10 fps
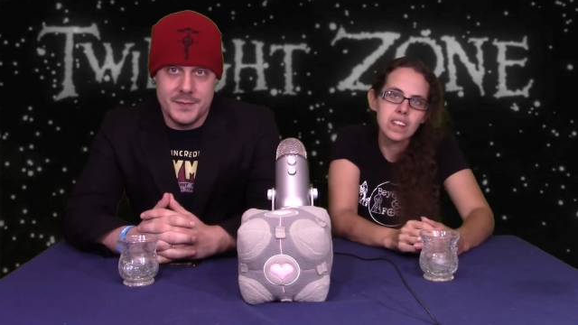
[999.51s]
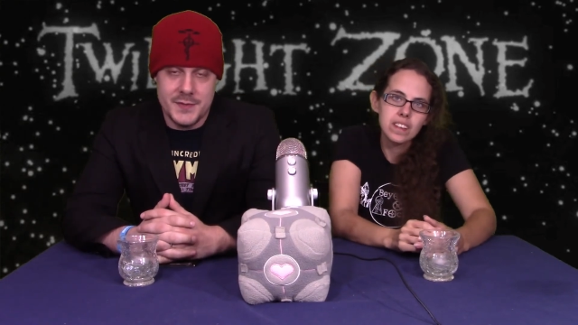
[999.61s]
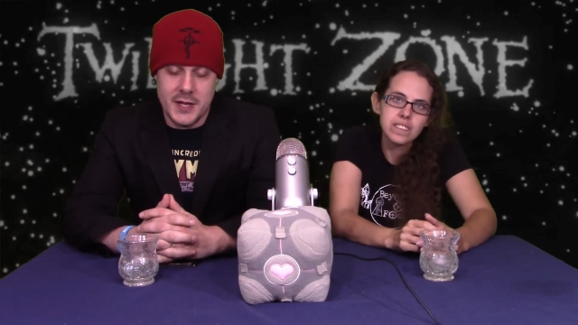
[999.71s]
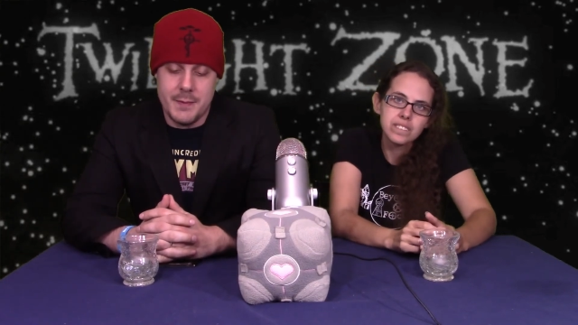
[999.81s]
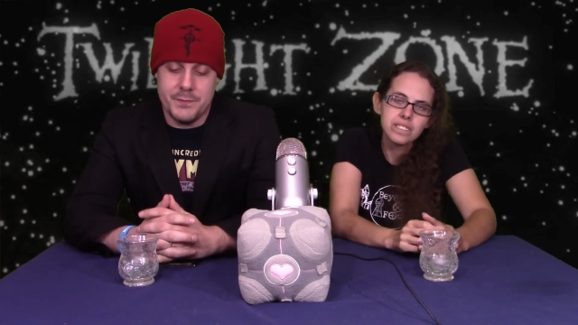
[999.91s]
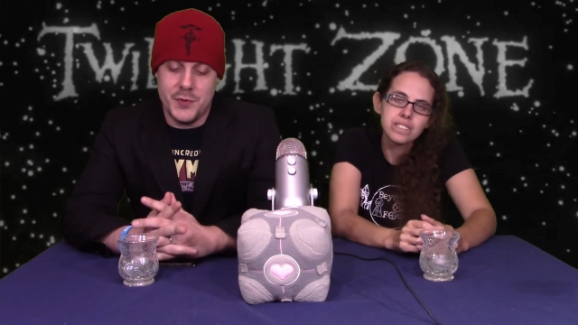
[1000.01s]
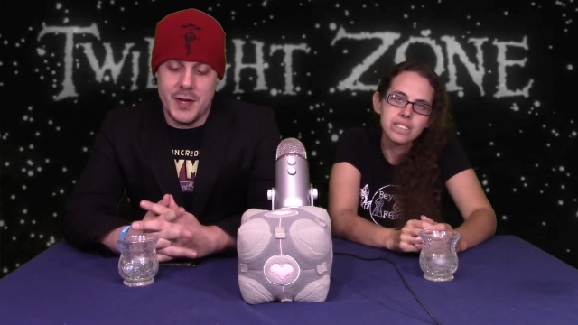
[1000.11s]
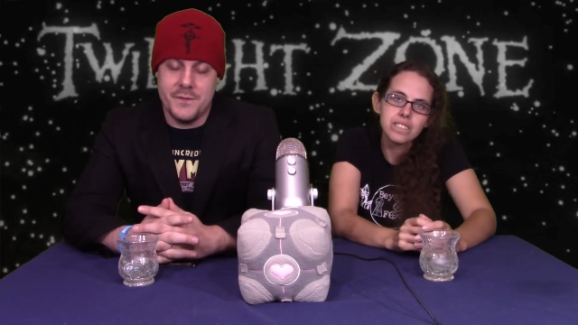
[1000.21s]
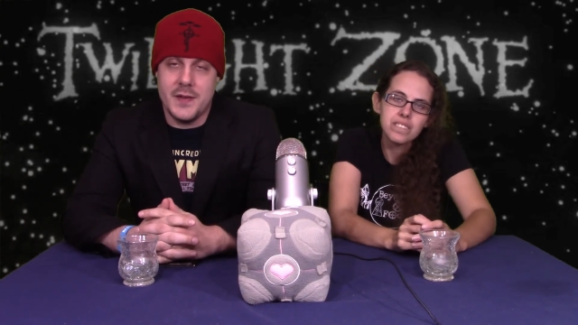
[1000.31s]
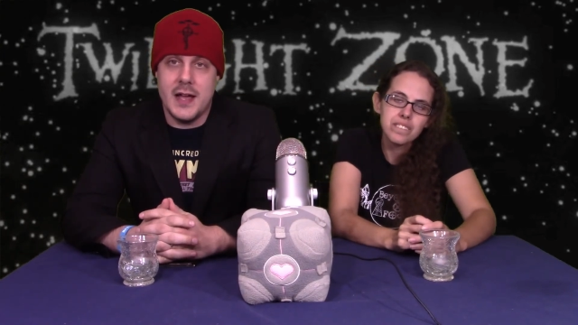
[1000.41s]
Speaker 1: So, yeah, two
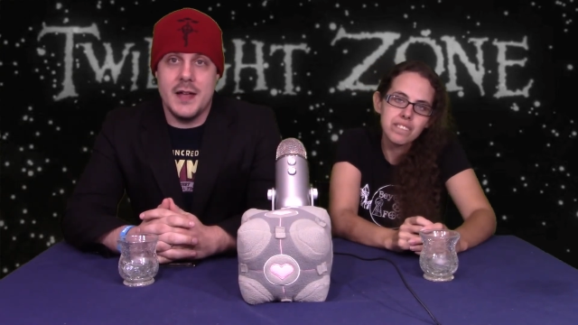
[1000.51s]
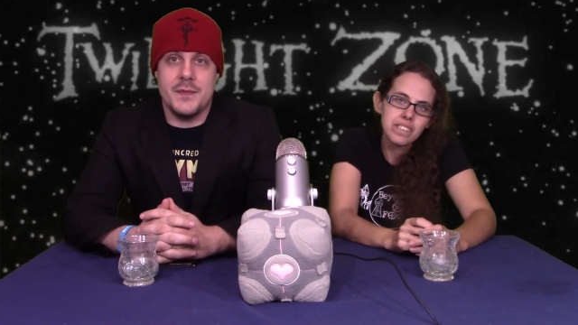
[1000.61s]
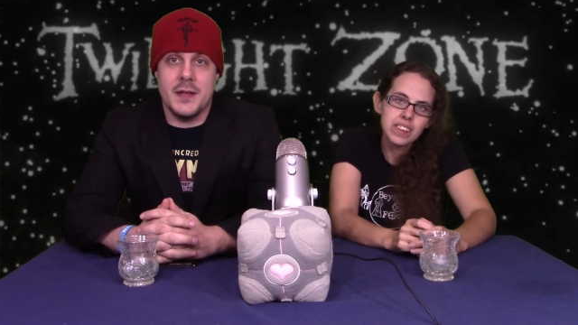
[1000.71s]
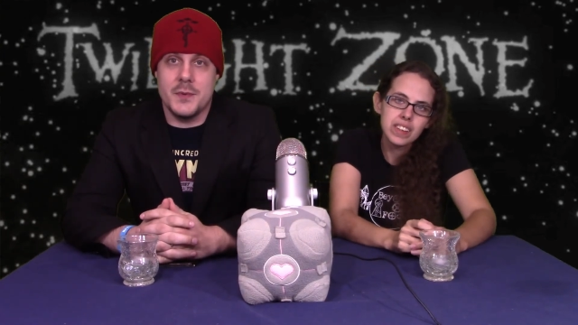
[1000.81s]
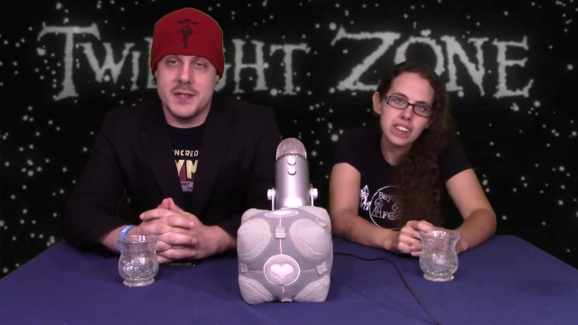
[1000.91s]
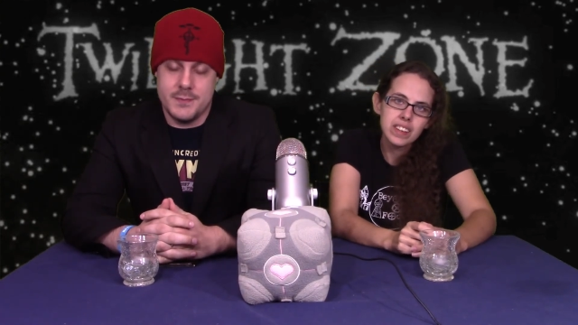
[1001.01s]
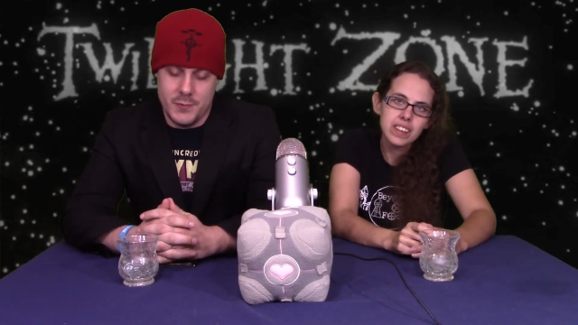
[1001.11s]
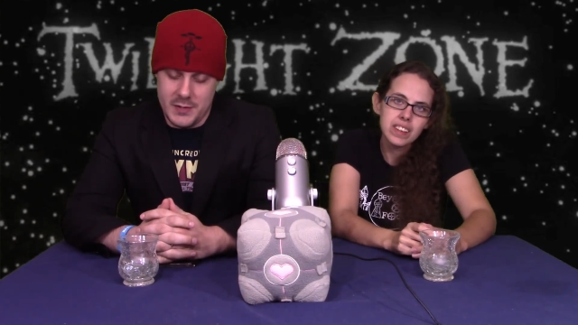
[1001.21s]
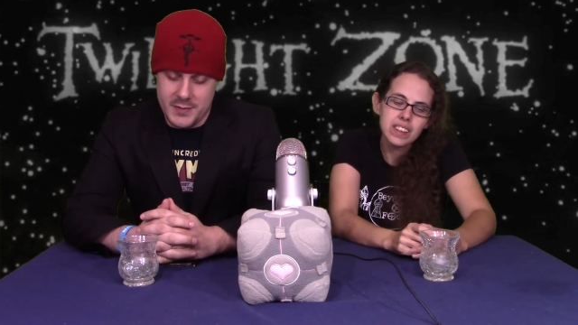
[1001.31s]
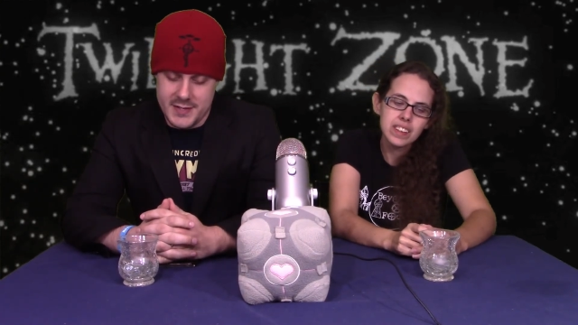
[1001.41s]
out of five. It was
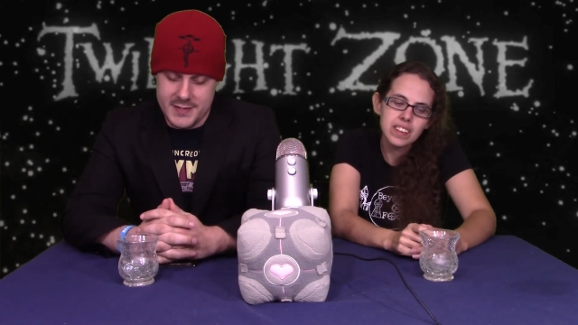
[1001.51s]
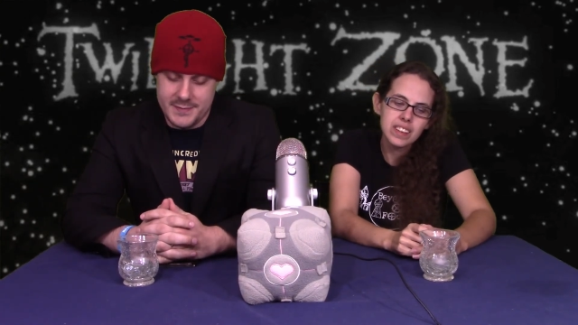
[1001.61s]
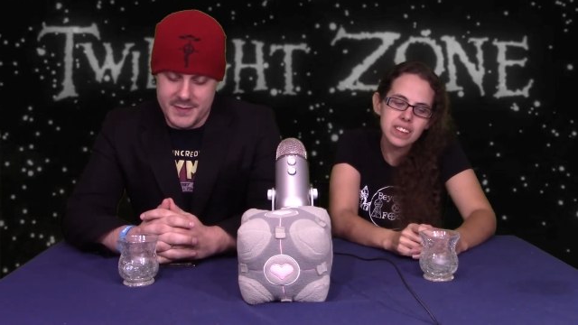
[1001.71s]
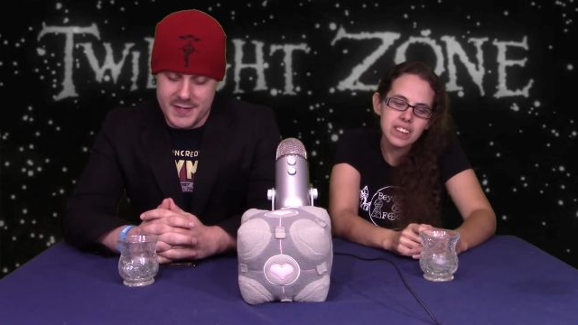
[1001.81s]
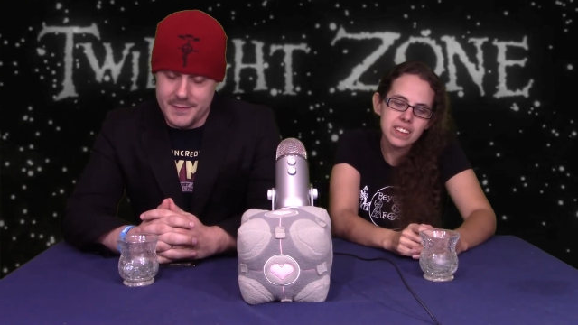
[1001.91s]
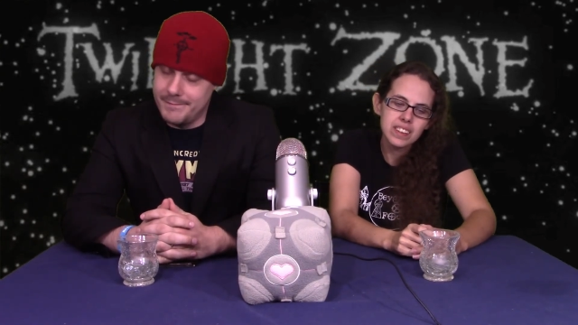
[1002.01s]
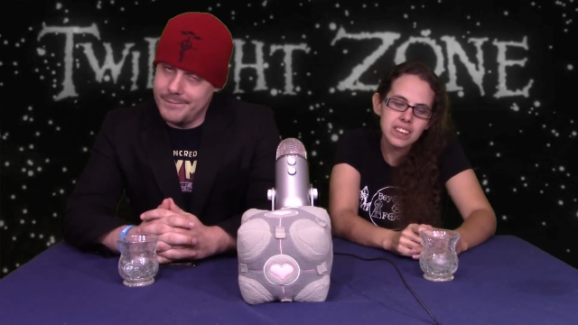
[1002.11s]
what it was. So.